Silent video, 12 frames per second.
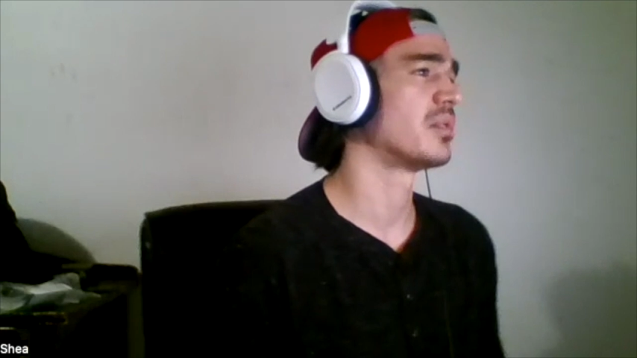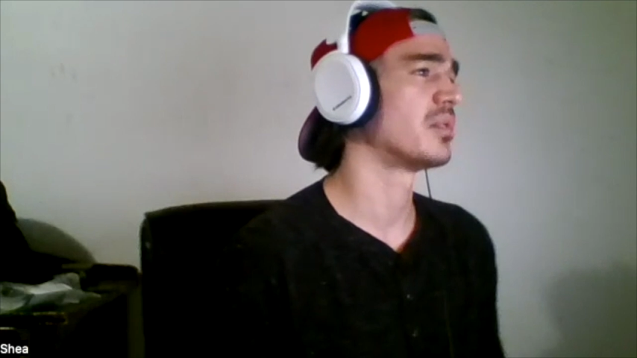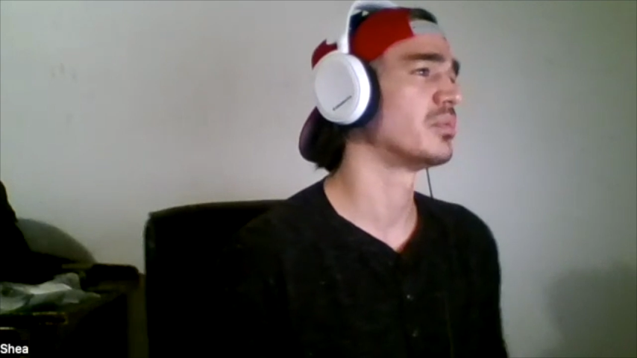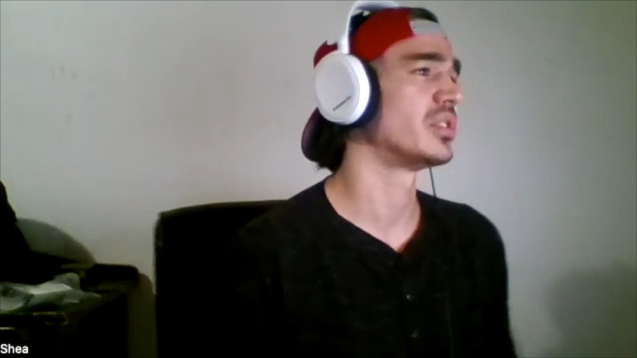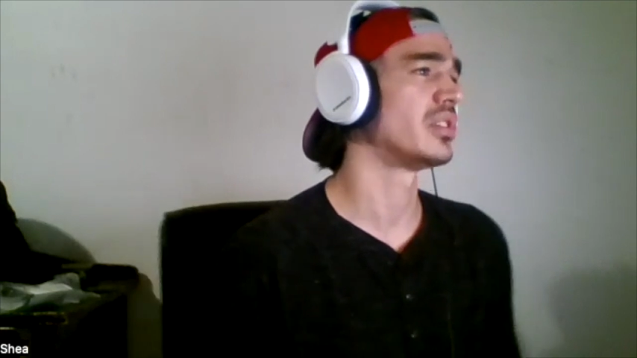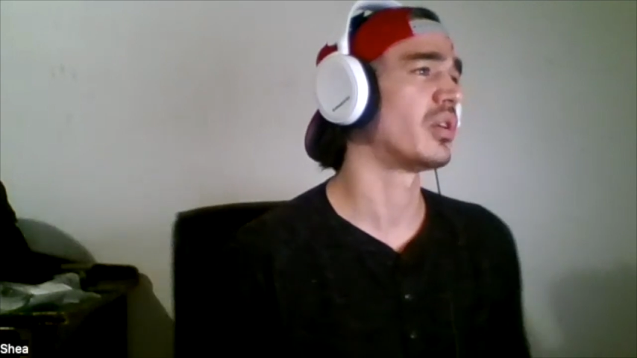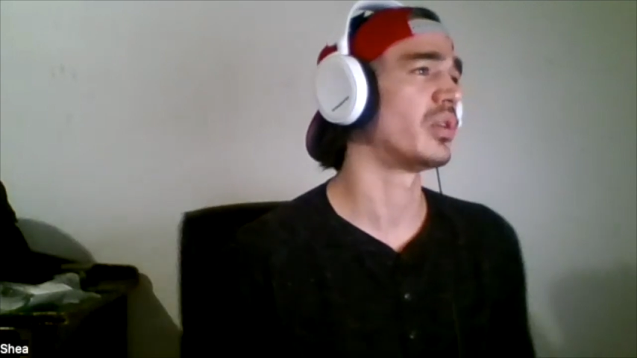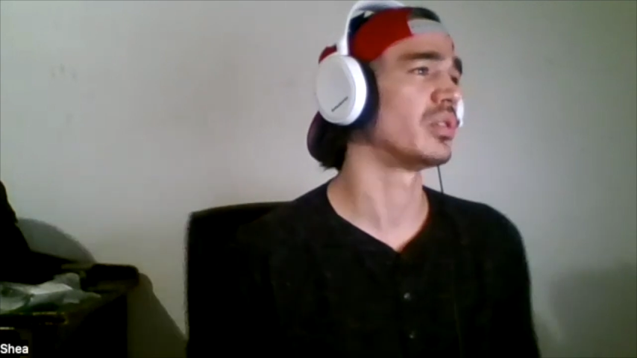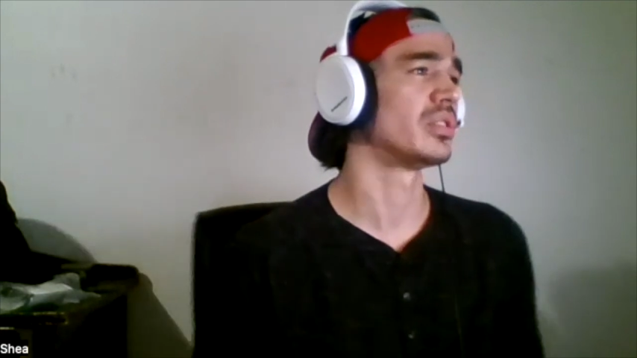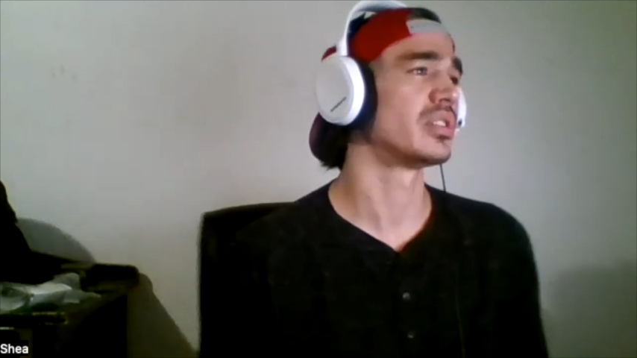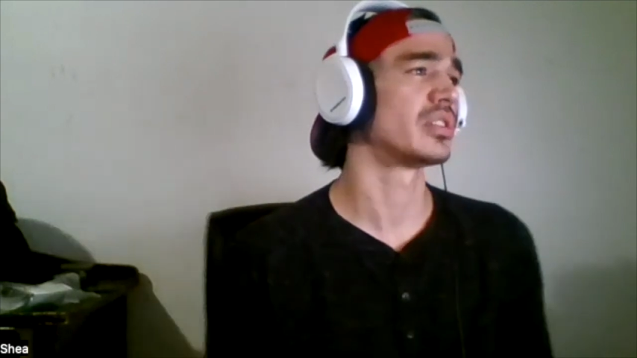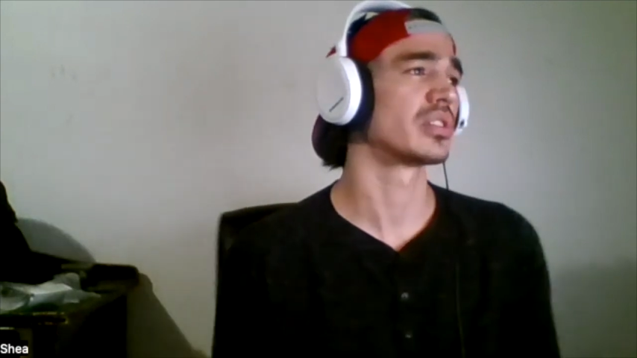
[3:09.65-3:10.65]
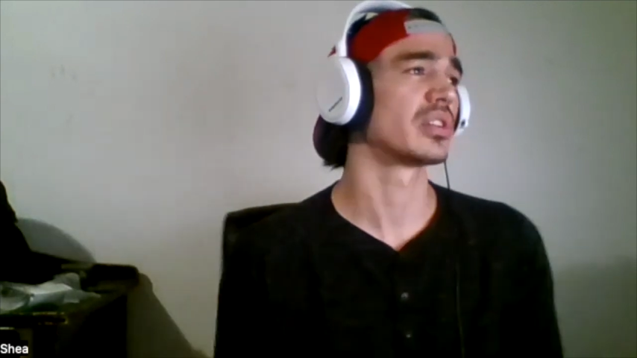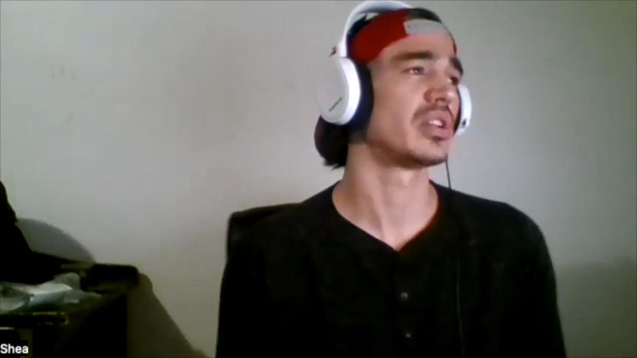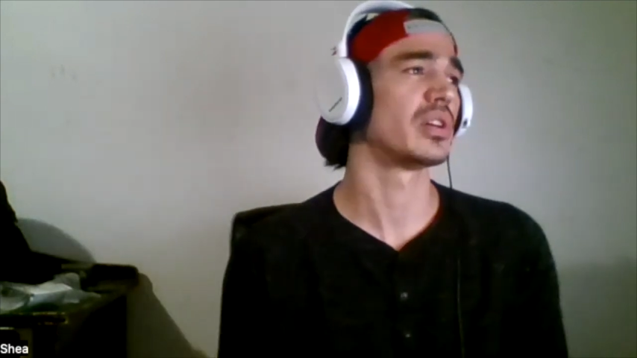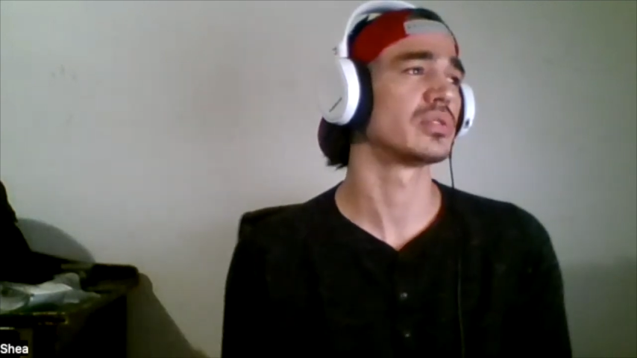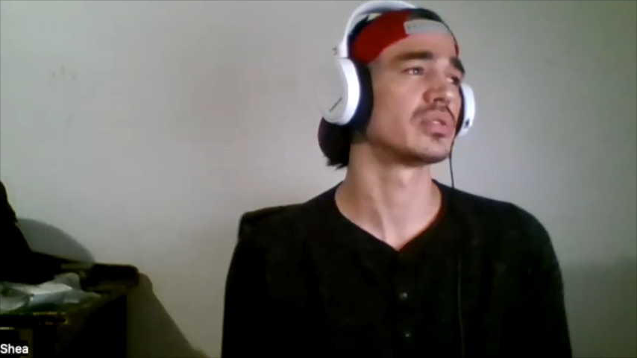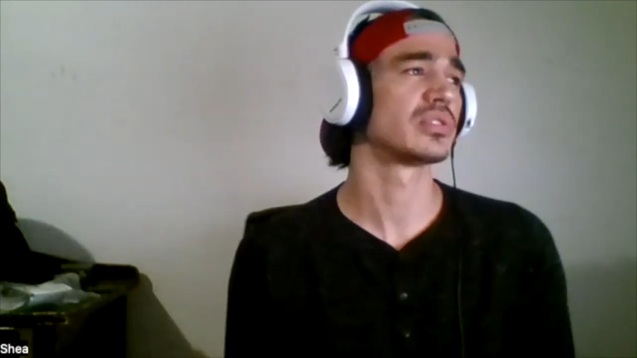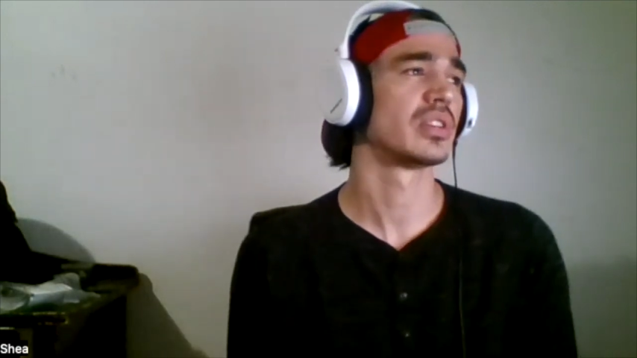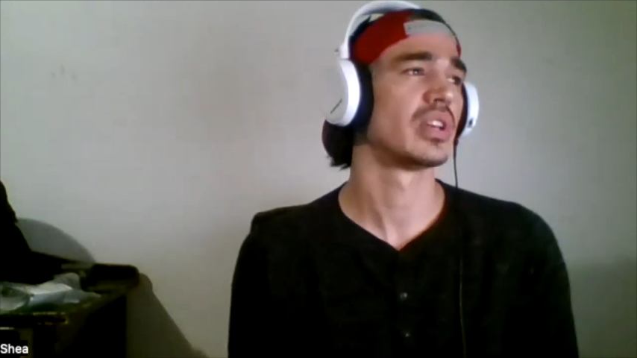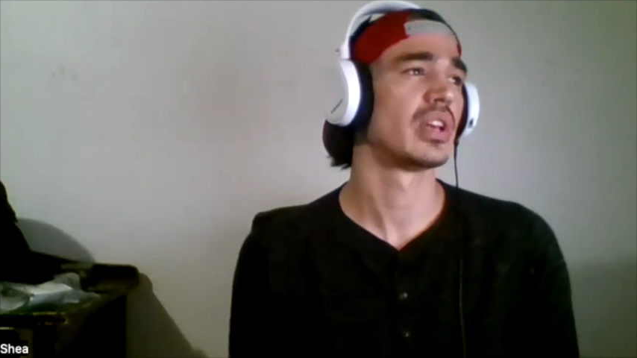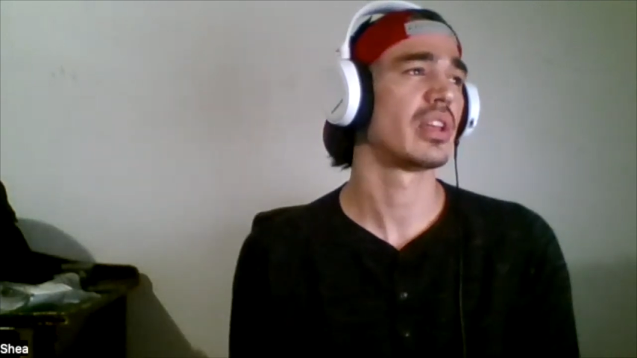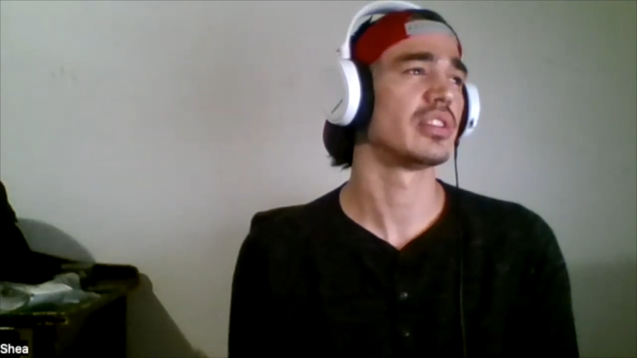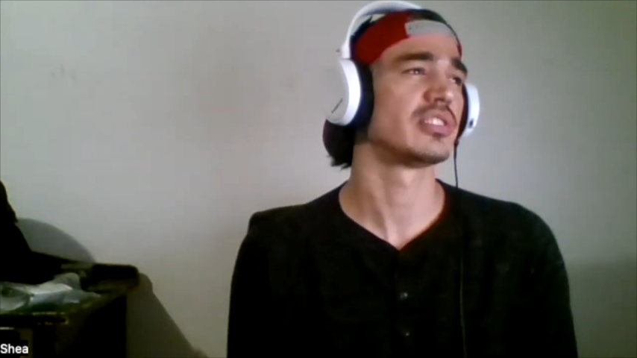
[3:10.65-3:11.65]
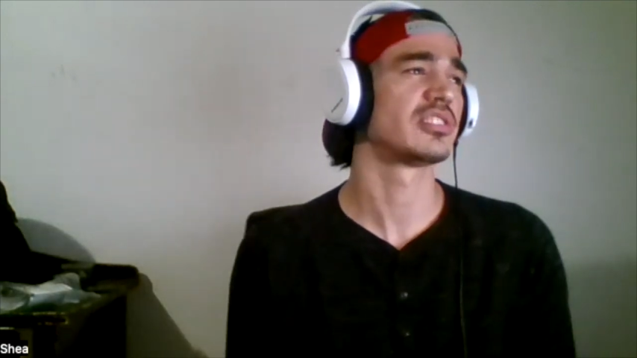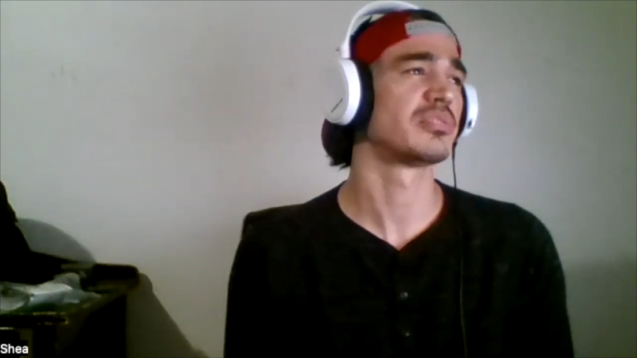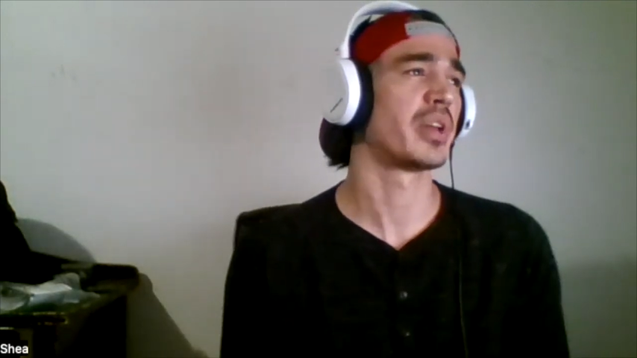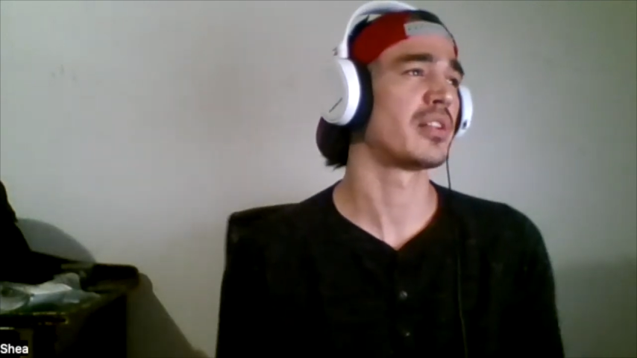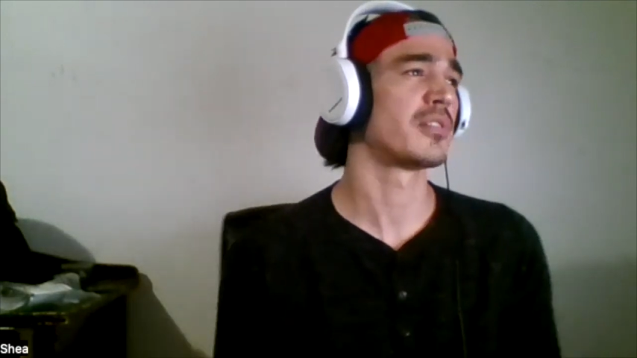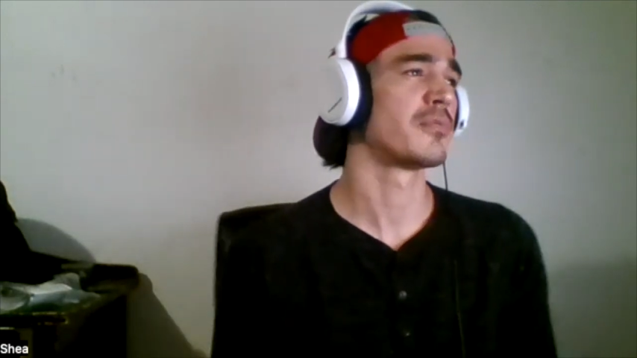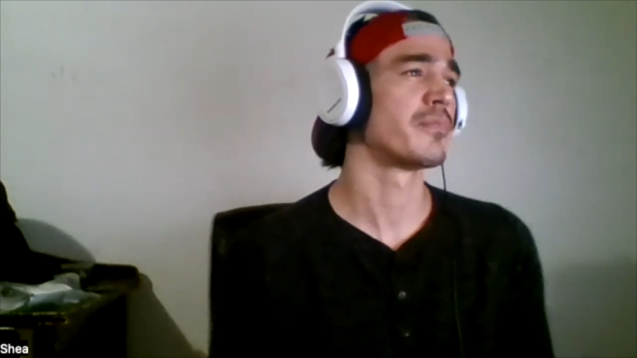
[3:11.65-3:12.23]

would hold her close. The smell.